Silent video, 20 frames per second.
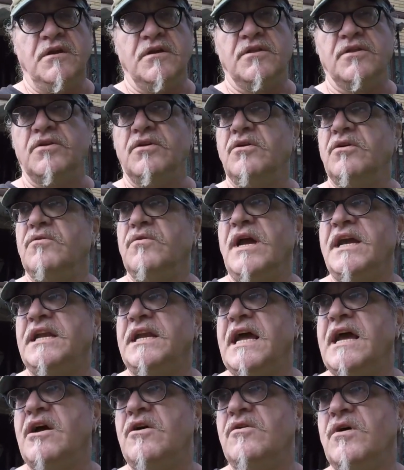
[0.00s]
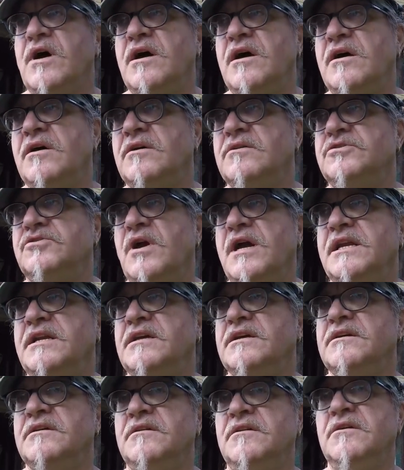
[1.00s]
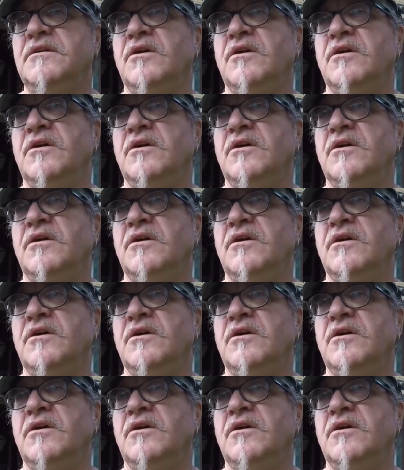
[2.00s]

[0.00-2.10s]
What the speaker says: They're right now trying to